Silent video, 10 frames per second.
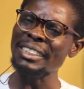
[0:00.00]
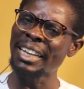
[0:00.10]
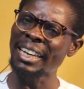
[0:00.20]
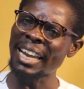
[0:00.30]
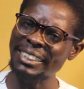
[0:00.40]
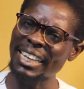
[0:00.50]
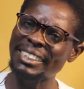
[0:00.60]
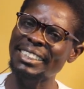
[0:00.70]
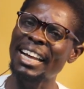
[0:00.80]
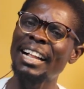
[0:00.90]
the
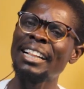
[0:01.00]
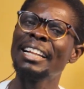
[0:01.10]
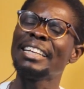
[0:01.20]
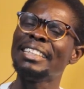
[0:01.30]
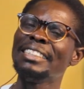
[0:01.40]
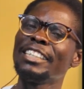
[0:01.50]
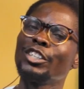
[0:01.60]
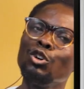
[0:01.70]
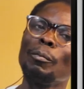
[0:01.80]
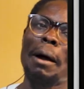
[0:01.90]
largest cell in the
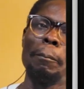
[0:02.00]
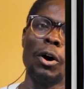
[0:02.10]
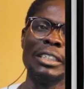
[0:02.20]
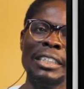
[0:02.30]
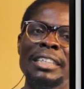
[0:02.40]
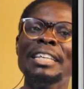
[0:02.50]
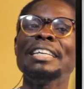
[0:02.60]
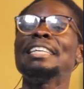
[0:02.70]
human body